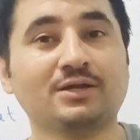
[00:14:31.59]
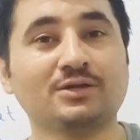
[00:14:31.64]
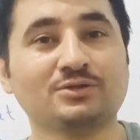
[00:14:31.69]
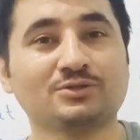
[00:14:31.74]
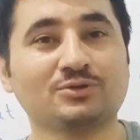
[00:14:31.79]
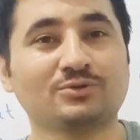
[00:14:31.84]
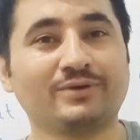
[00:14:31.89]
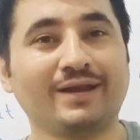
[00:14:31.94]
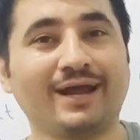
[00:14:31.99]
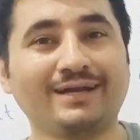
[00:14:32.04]

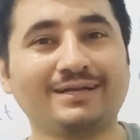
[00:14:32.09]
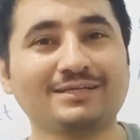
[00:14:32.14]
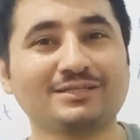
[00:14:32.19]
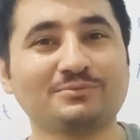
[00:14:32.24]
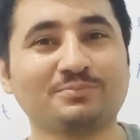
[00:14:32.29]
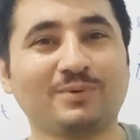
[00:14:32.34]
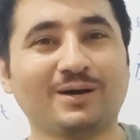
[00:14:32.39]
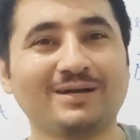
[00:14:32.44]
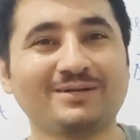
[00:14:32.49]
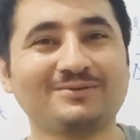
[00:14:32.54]
So that is
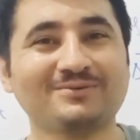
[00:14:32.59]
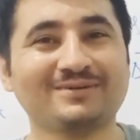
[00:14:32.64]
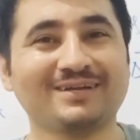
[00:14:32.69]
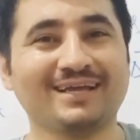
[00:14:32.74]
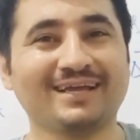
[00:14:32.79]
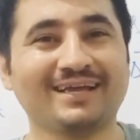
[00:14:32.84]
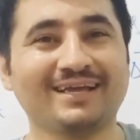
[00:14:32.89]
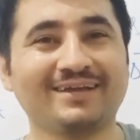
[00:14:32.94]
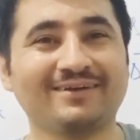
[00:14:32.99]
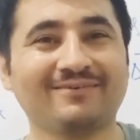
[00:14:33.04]
for
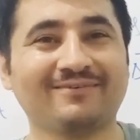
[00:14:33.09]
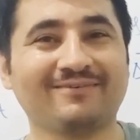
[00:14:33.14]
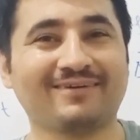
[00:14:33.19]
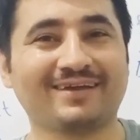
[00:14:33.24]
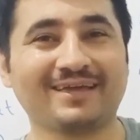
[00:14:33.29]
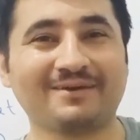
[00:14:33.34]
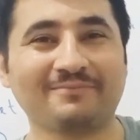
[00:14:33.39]
today. Okay,